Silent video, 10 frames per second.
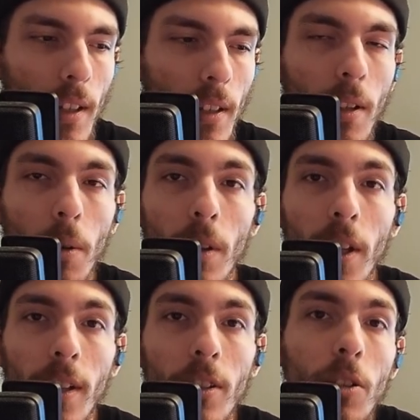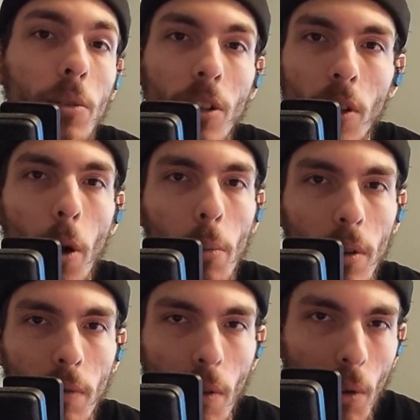you know, like she was in a
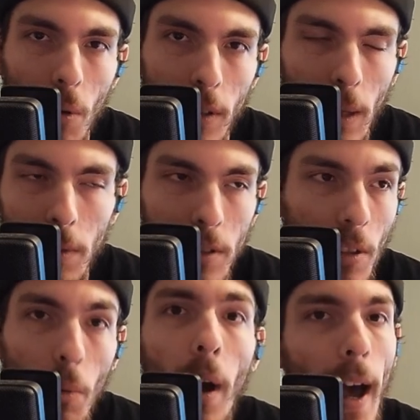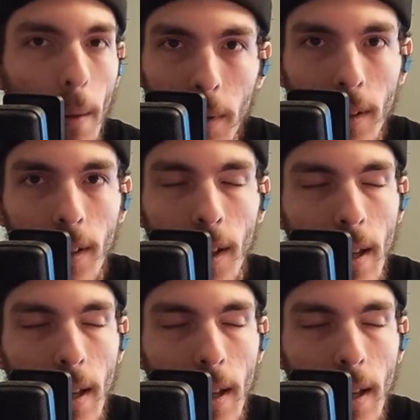coma for the whole time? She's like, what happened?